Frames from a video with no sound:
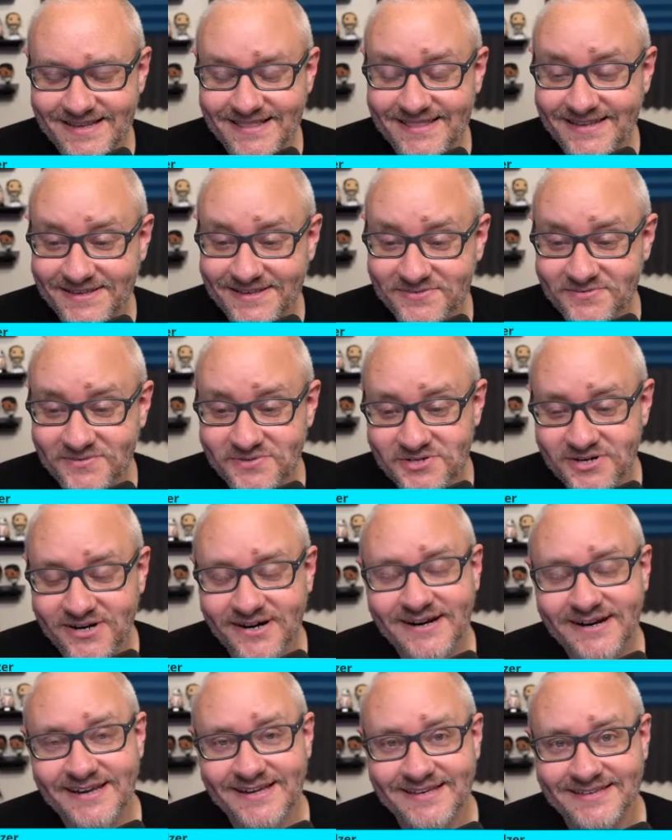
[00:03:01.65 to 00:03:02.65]
things, for sure.
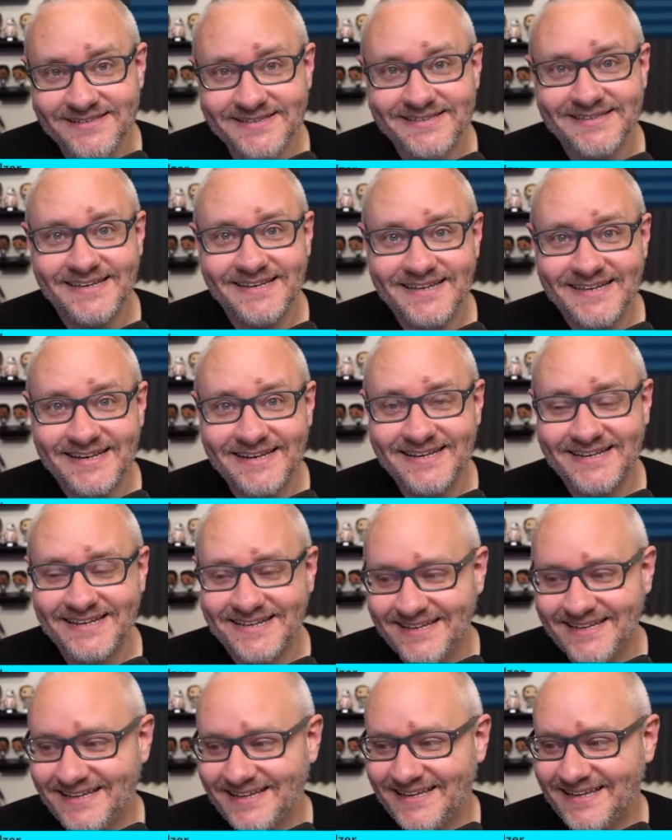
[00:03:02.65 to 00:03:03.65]
It is. It's
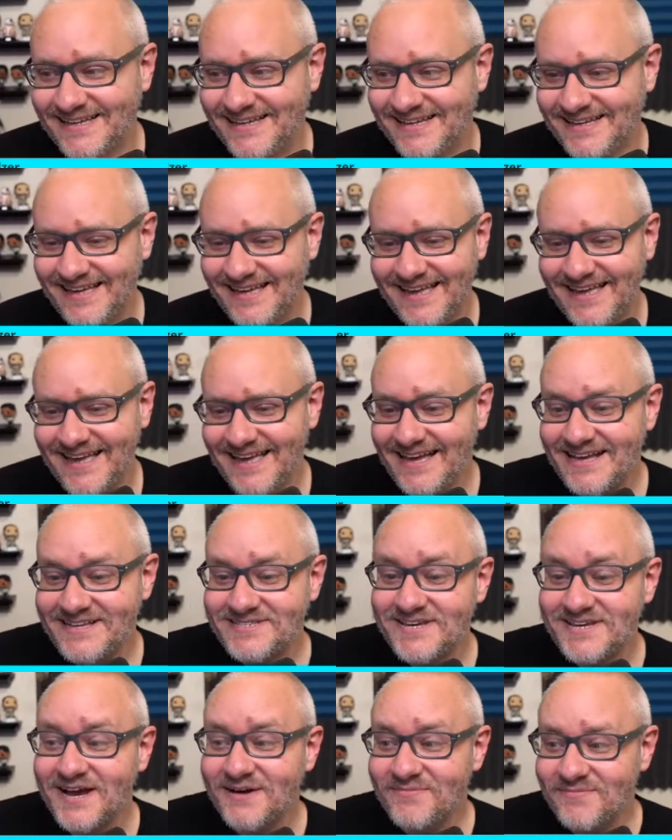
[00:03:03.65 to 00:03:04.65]

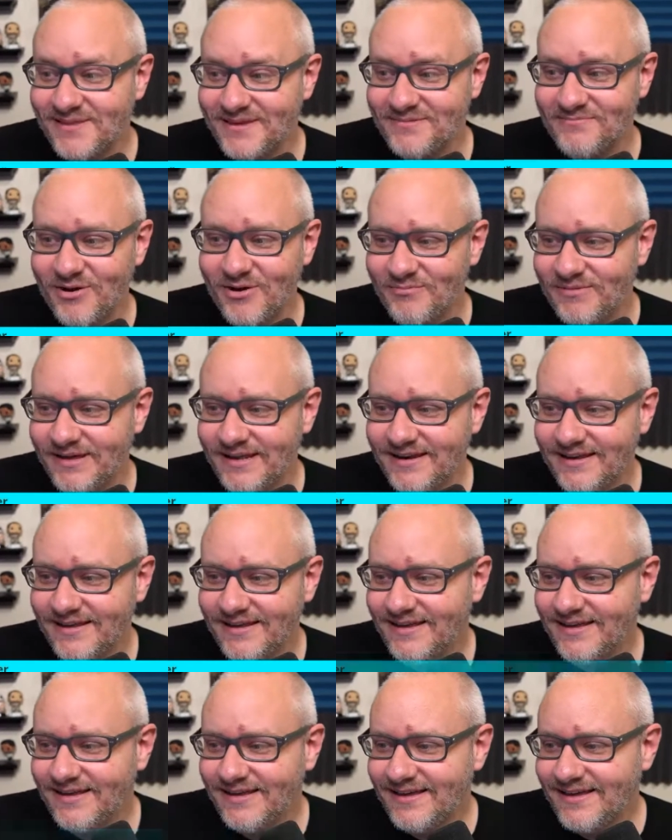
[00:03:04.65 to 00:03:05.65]
a humbling moment.
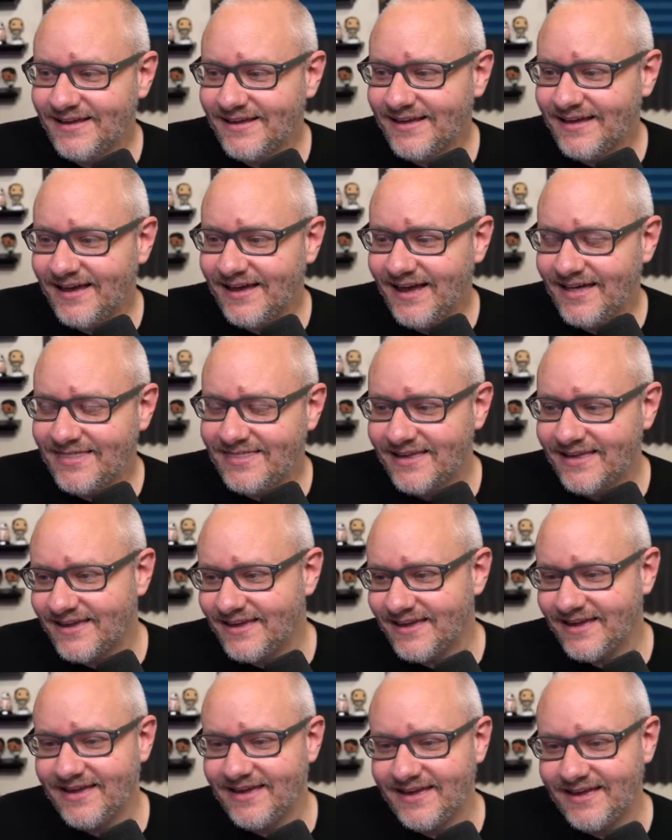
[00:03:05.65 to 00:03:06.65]
I think
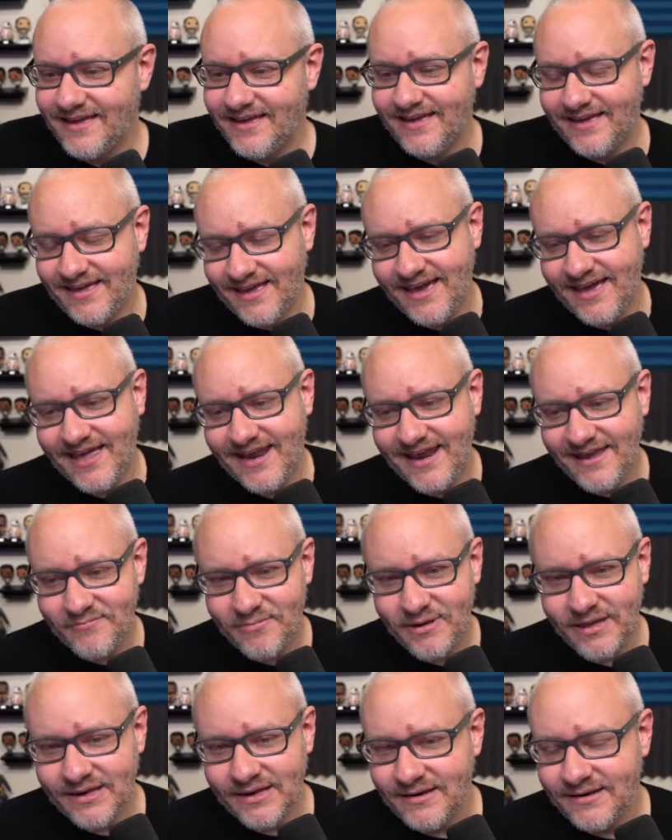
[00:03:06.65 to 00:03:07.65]
had I
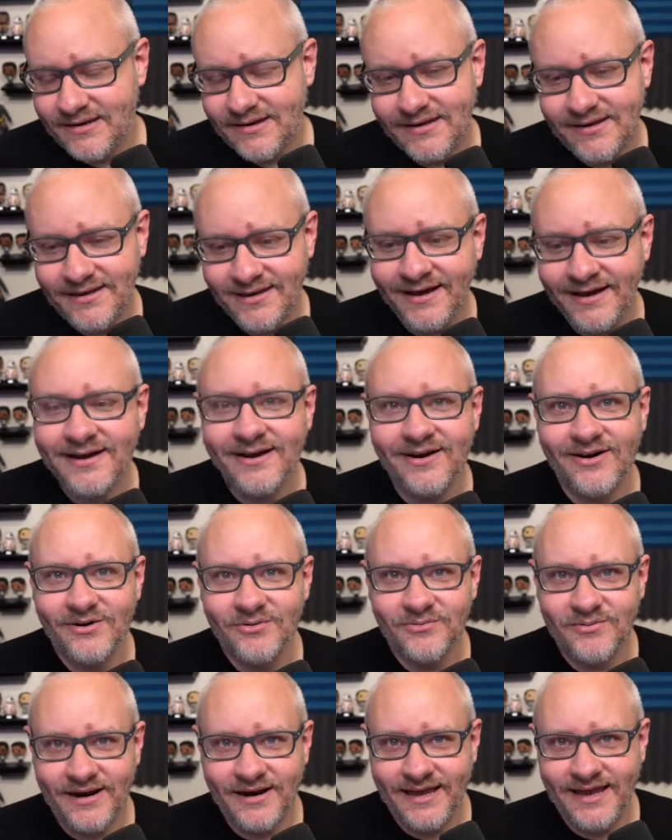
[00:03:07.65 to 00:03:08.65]
been younger
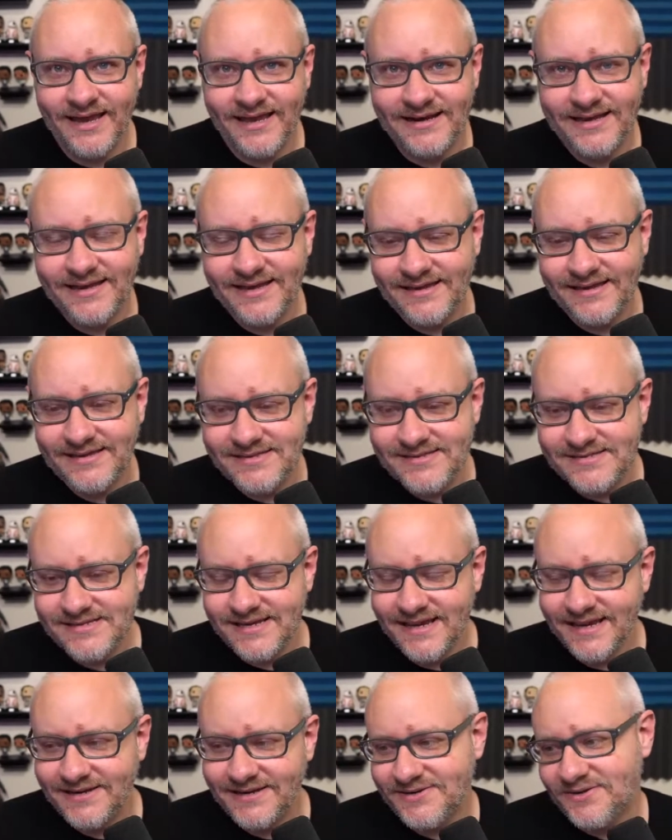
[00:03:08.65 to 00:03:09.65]
when I had kids,
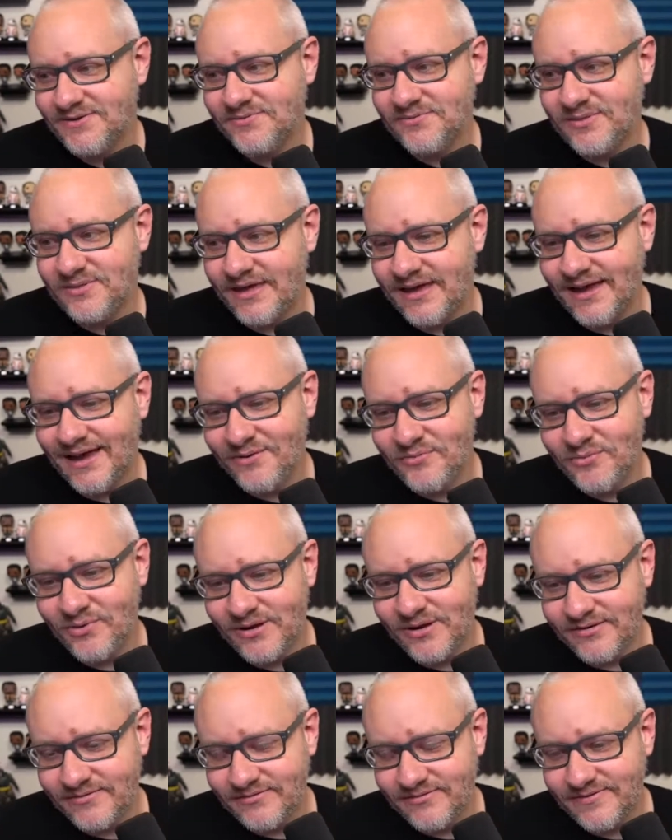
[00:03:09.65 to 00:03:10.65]
I don't think I would
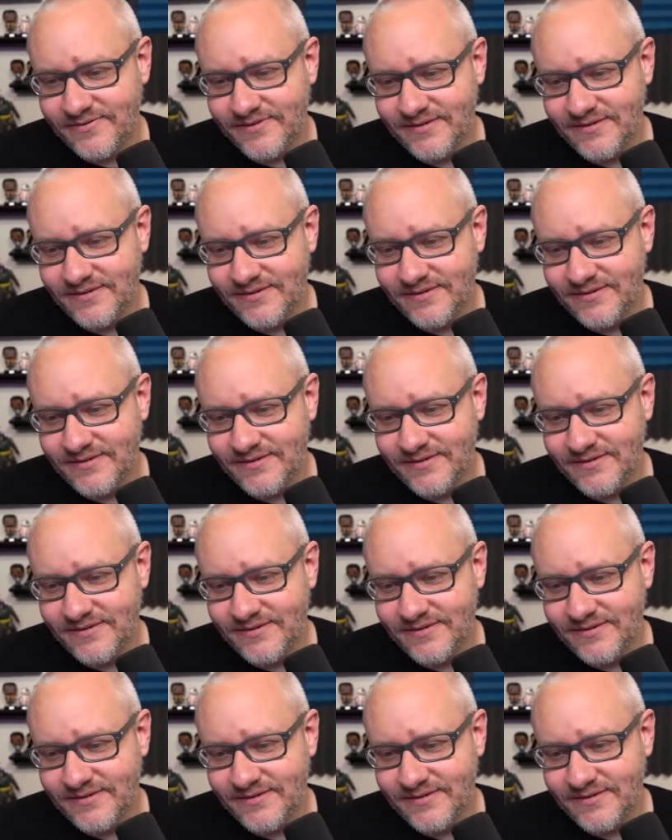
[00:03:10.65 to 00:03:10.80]
have